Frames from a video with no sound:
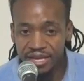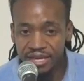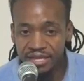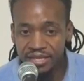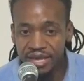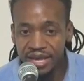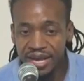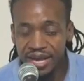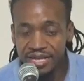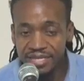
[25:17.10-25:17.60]

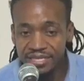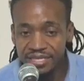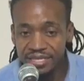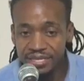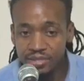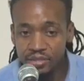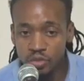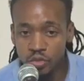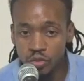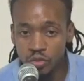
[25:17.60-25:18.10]
the
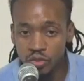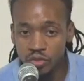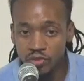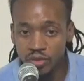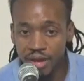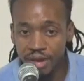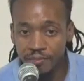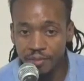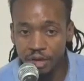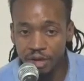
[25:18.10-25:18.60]
aunties who will
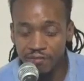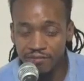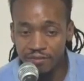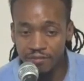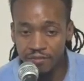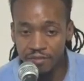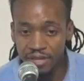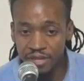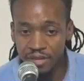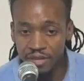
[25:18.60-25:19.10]
drop off a
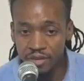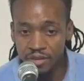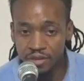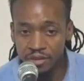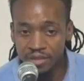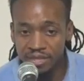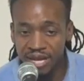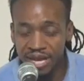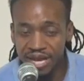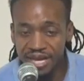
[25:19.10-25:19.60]
meal,
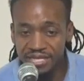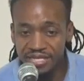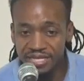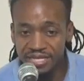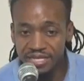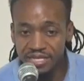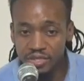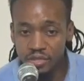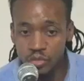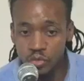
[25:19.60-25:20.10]
the
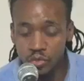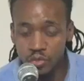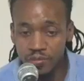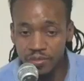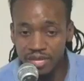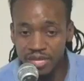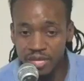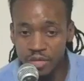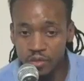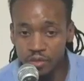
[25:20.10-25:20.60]
aunties who will
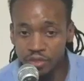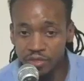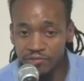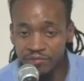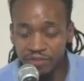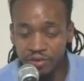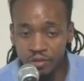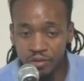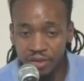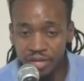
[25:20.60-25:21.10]
be on the
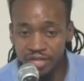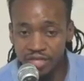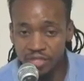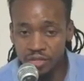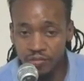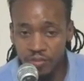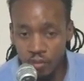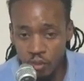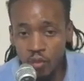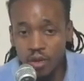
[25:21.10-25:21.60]
phone as
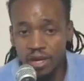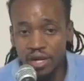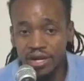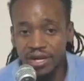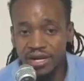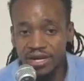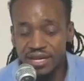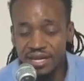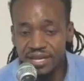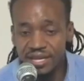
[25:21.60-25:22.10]
support,
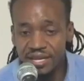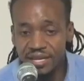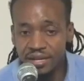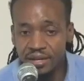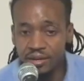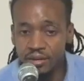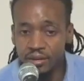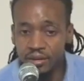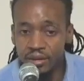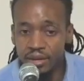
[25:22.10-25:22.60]
you
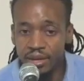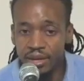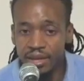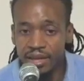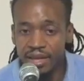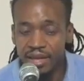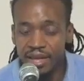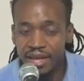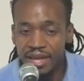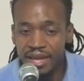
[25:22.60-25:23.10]
know.
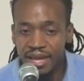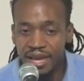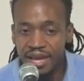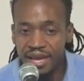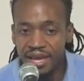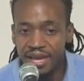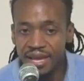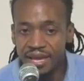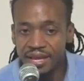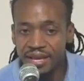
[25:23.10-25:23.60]

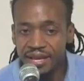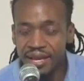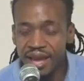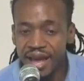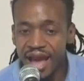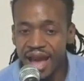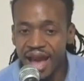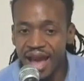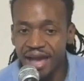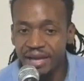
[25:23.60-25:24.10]
And
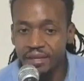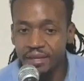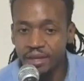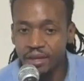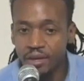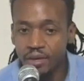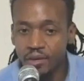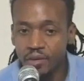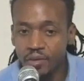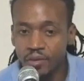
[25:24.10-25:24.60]
I
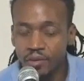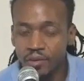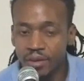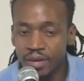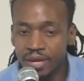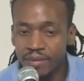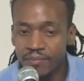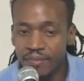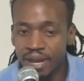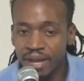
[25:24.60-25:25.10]
know
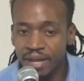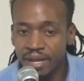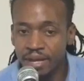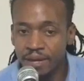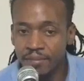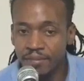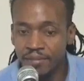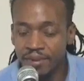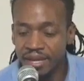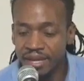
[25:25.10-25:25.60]
in my
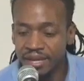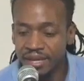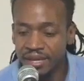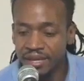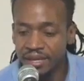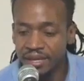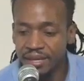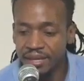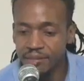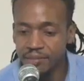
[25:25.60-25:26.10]

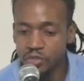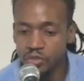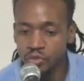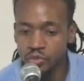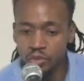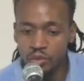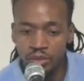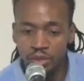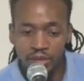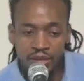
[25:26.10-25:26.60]
upbringing, and I'm
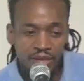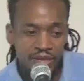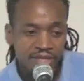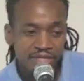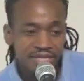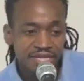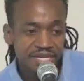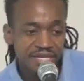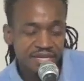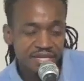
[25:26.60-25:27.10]
sure
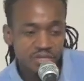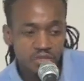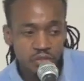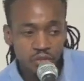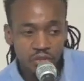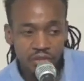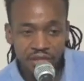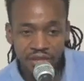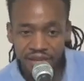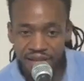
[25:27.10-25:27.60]
Deaconess
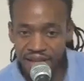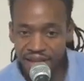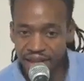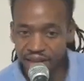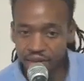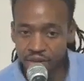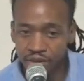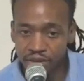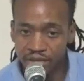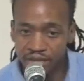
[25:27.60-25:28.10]
Julia can
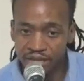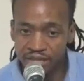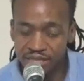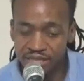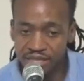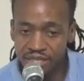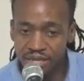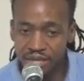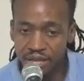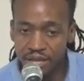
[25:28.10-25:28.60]
echo this,